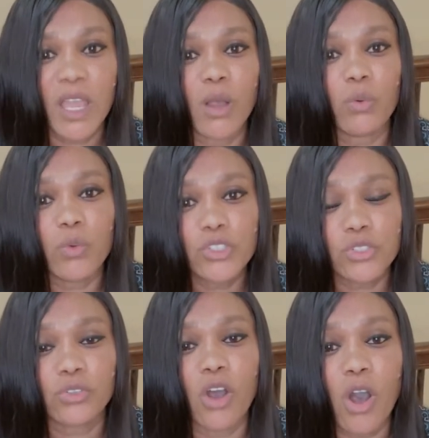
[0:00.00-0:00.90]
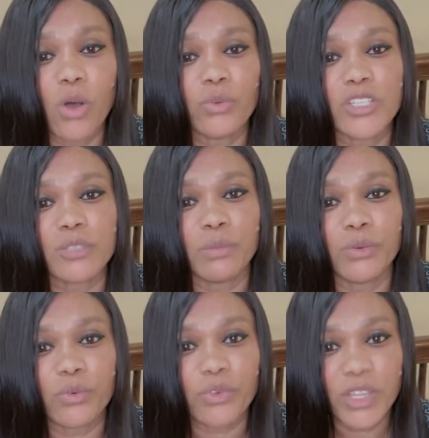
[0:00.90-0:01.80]
and we should always be
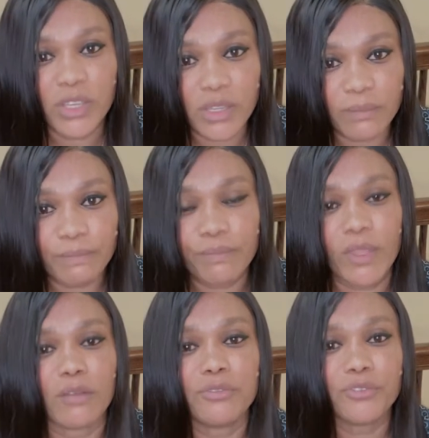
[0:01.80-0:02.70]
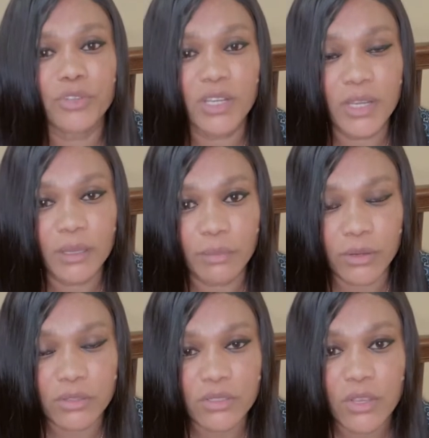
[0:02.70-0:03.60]
reading food
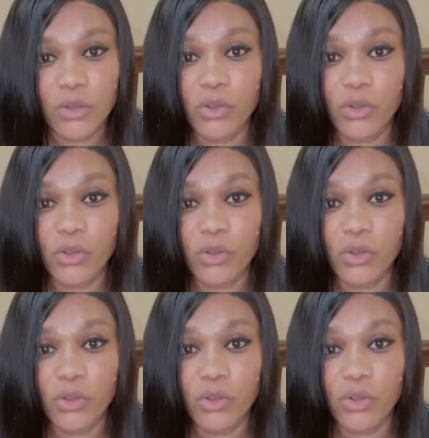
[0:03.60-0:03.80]
labels.